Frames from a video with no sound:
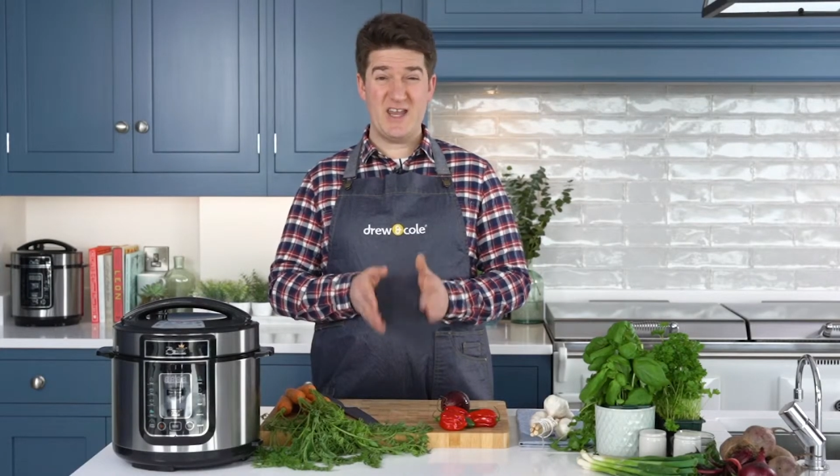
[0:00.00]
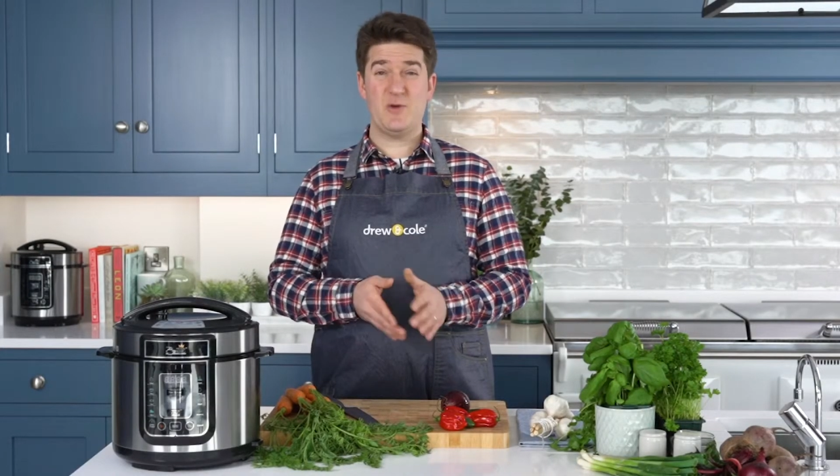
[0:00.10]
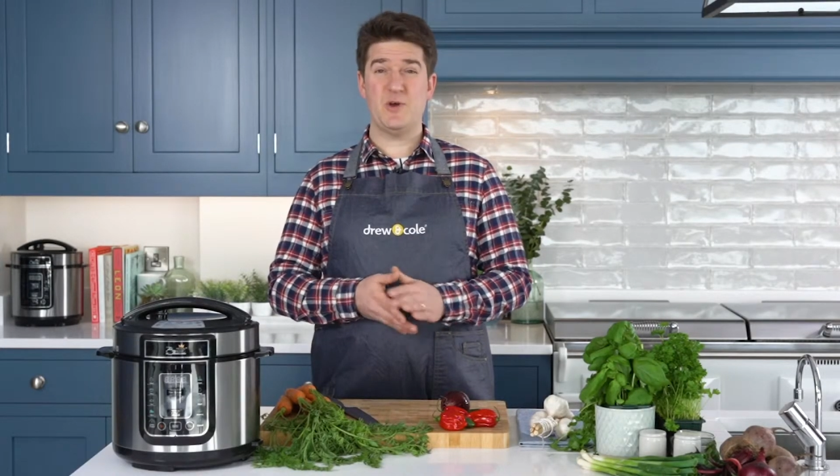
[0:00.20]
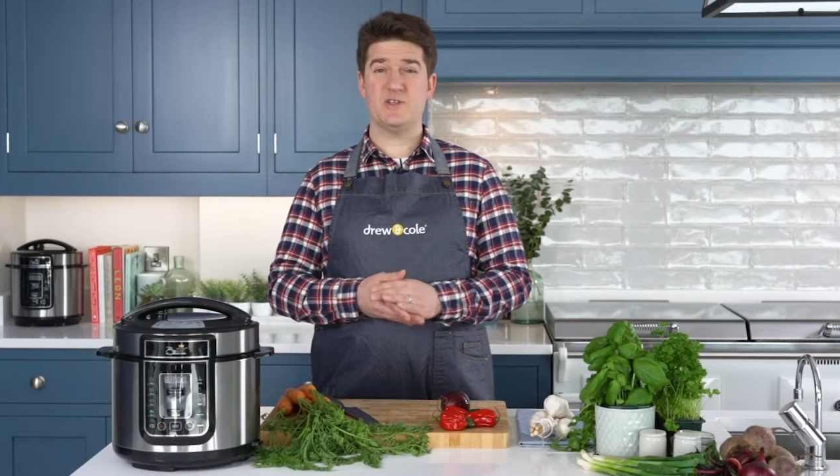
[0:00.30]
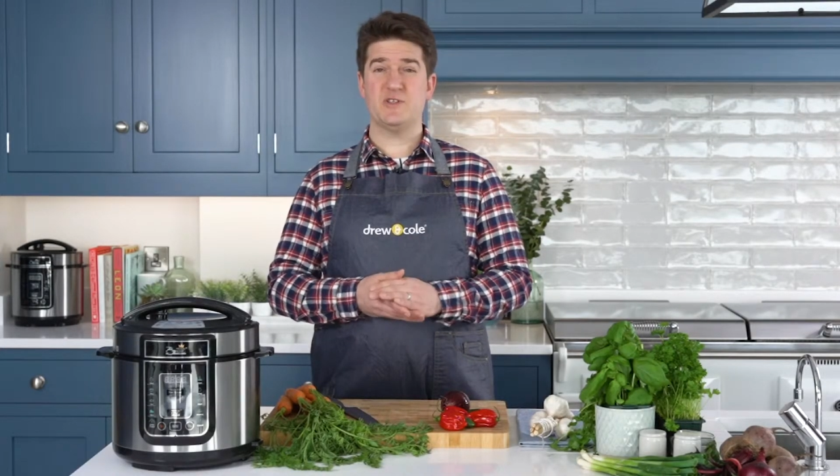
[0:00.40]
any
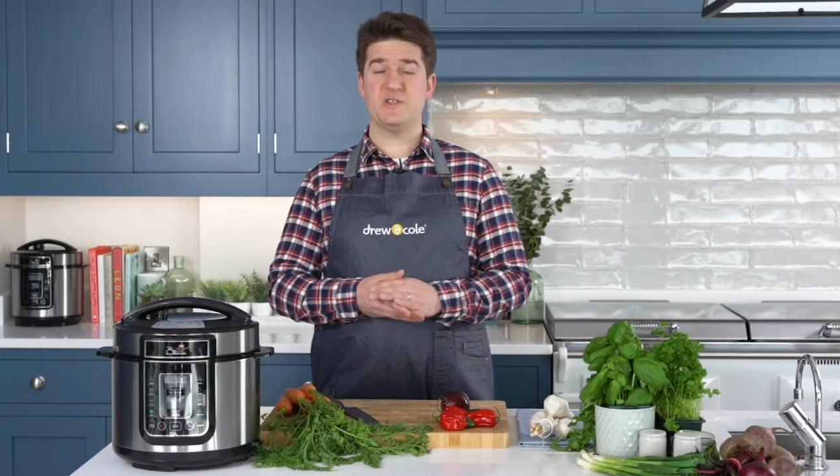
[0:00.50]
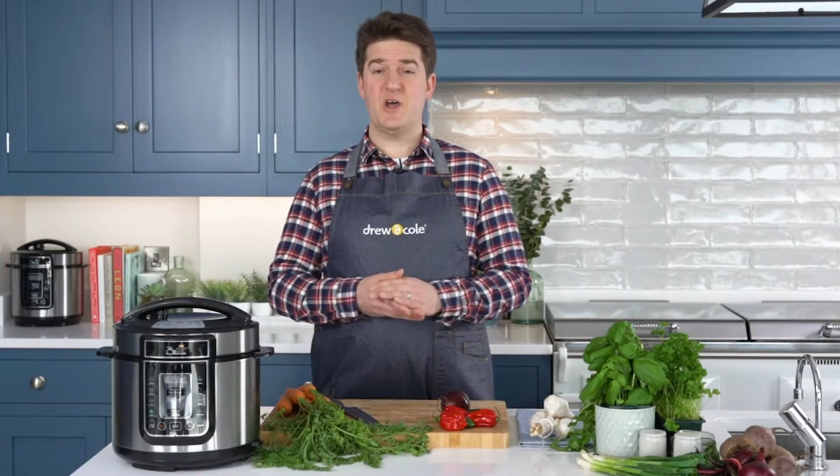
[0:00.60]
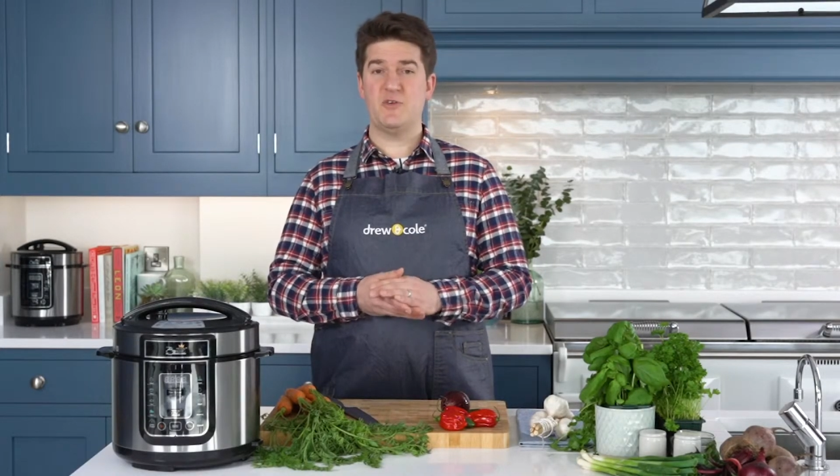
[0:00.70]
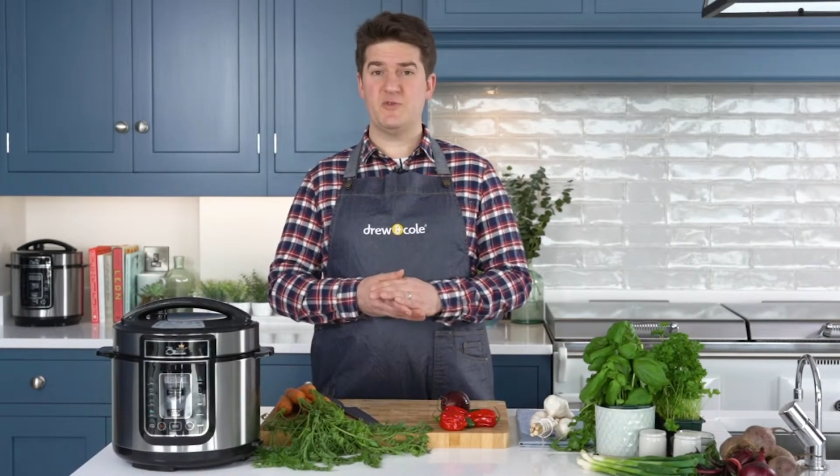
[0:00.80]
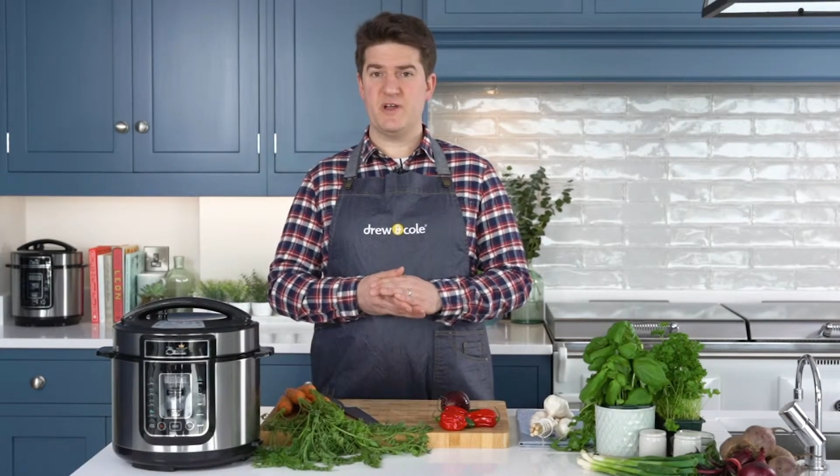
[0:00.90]
questions
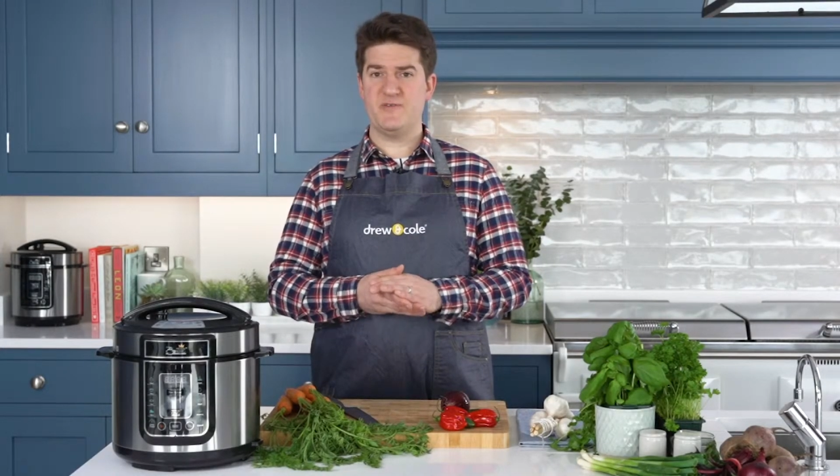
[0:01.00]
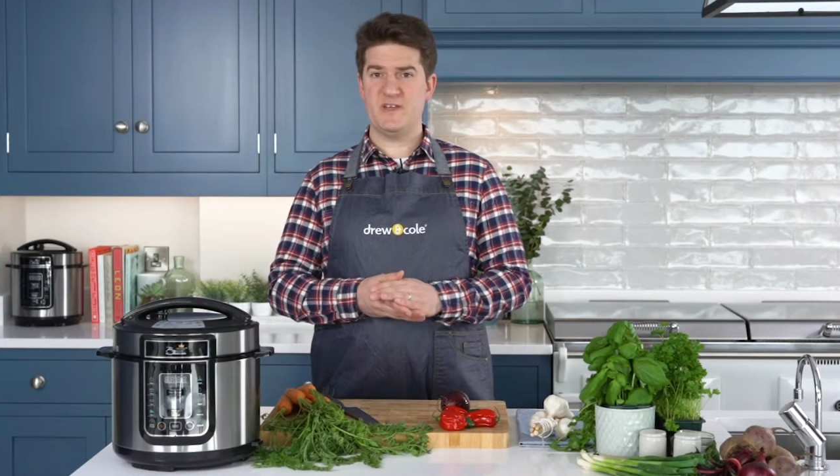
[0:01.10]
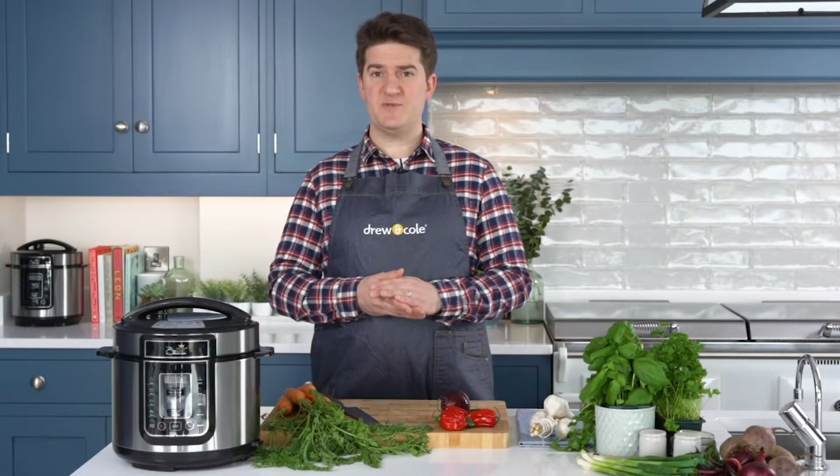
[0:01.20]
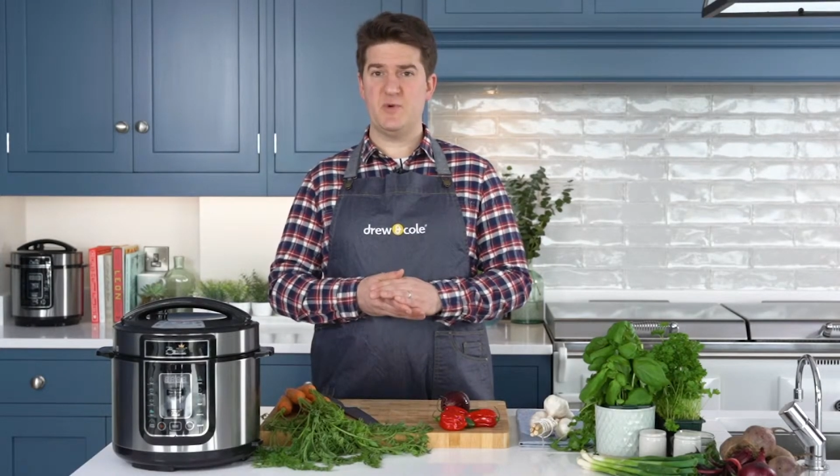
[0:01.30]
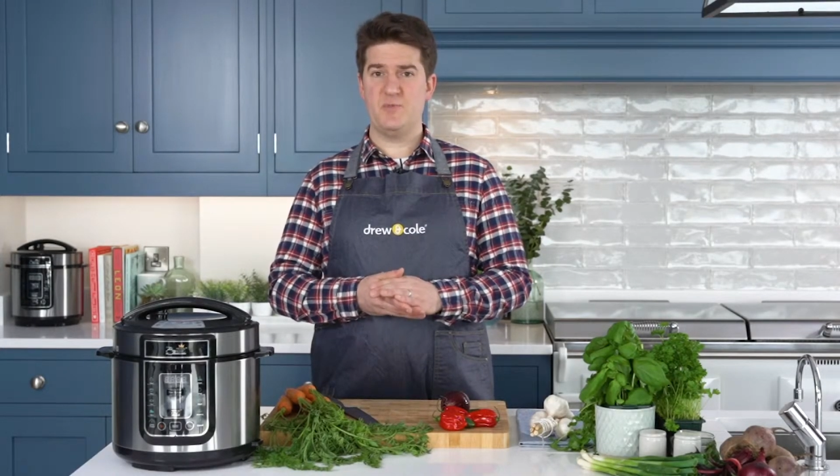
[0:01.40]
over on our
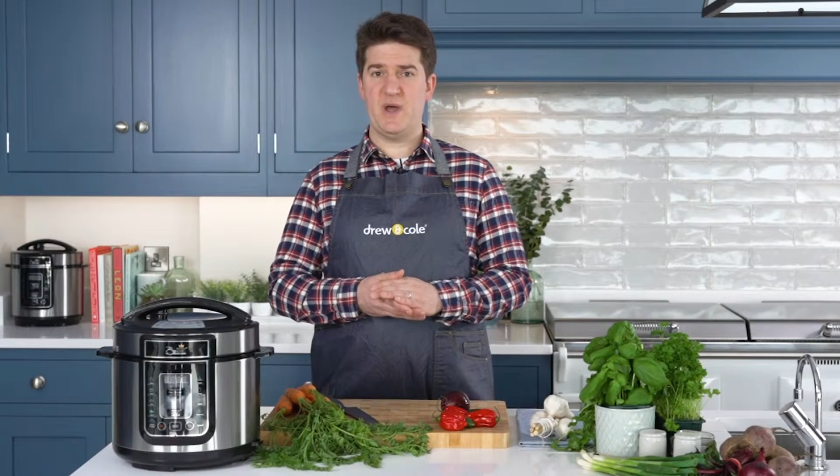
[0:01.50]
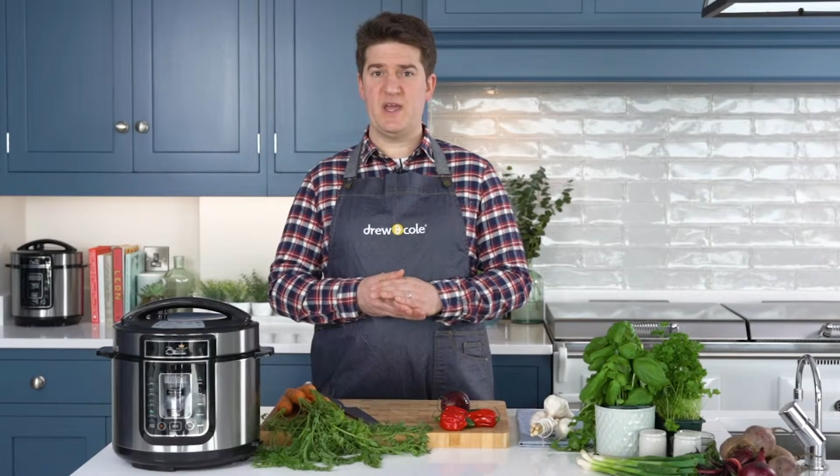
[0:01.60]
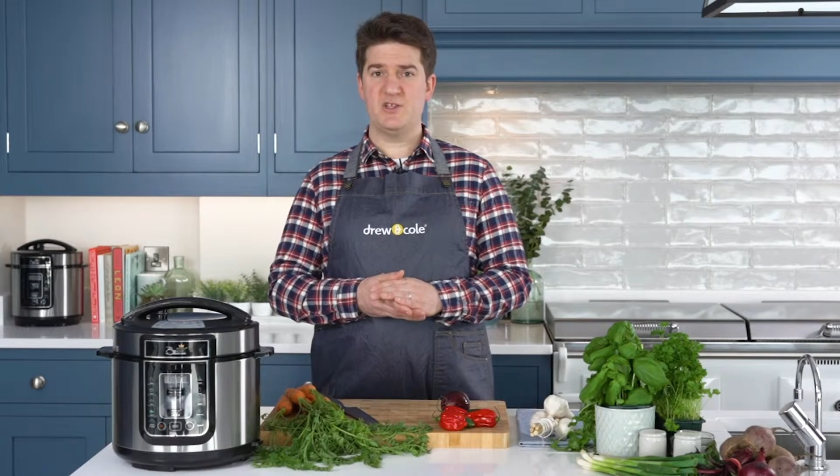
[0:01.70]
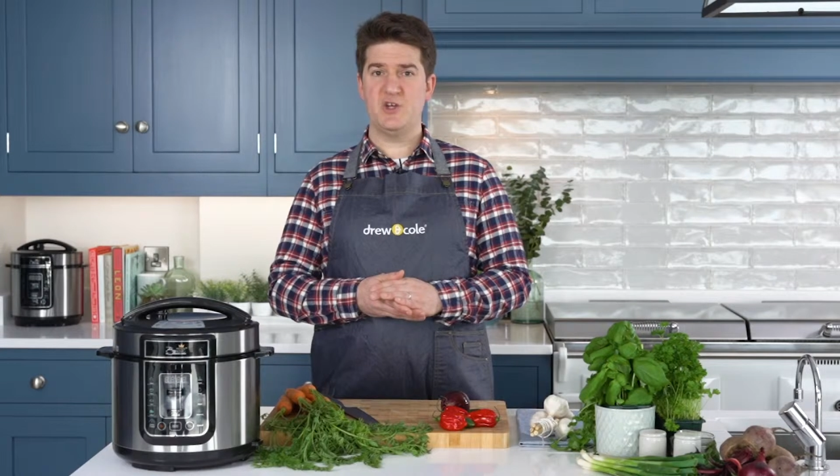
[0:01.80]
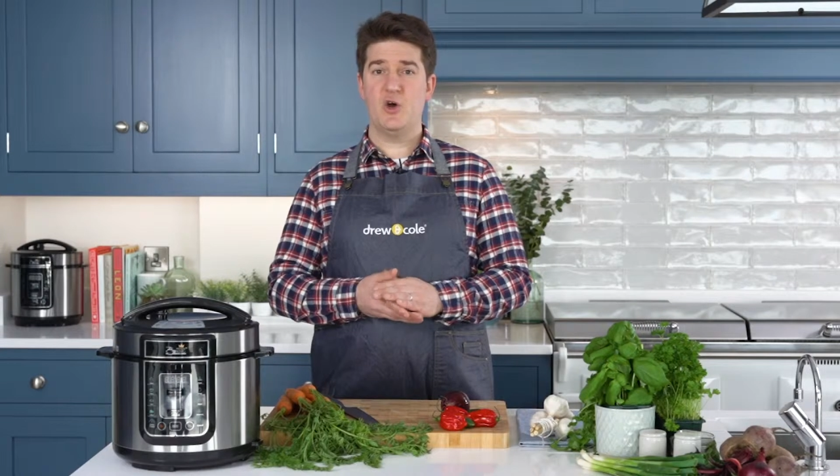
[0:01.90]
Facebook page